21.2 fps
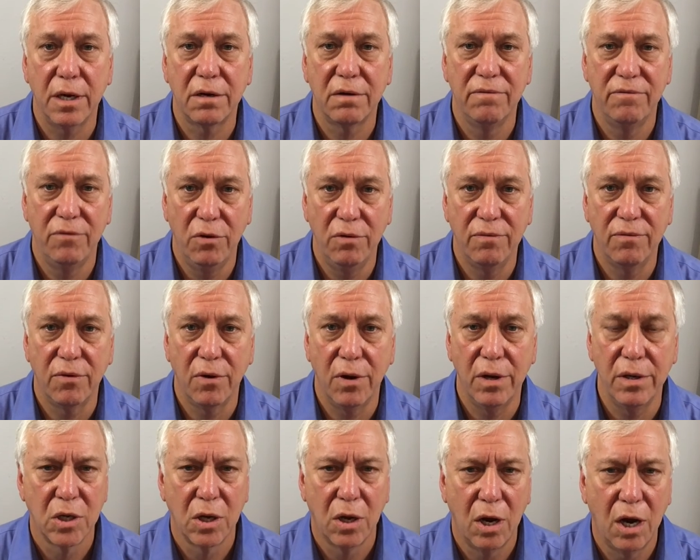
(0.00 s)
vote fraud.
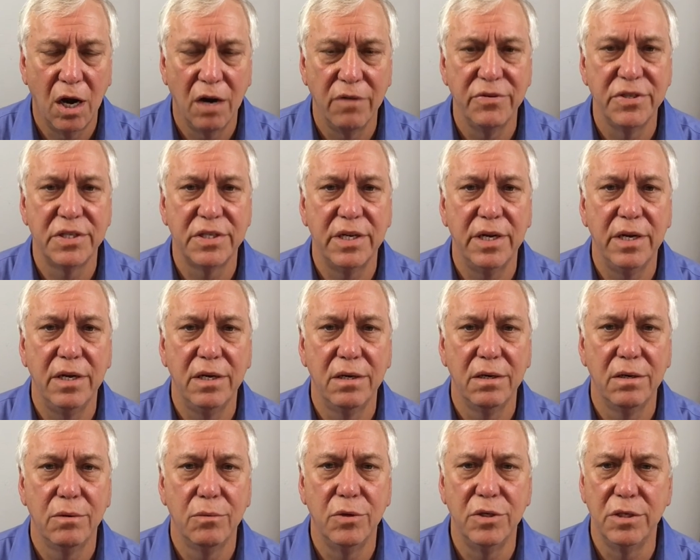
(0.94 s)
Harvesting
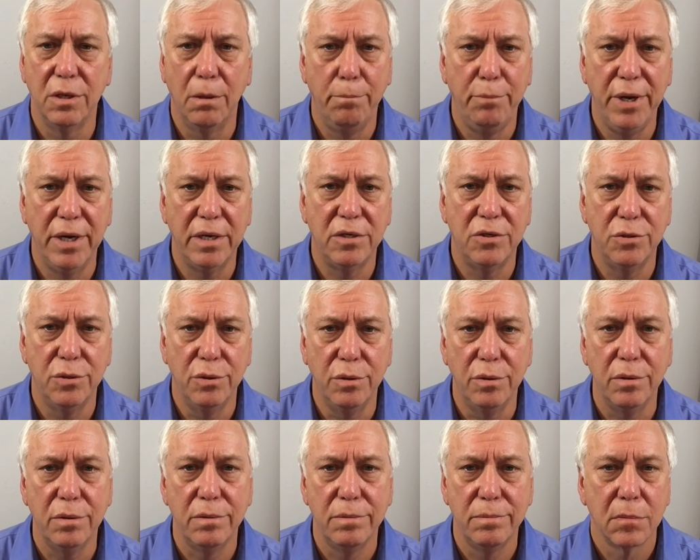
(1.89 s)
was a big tool,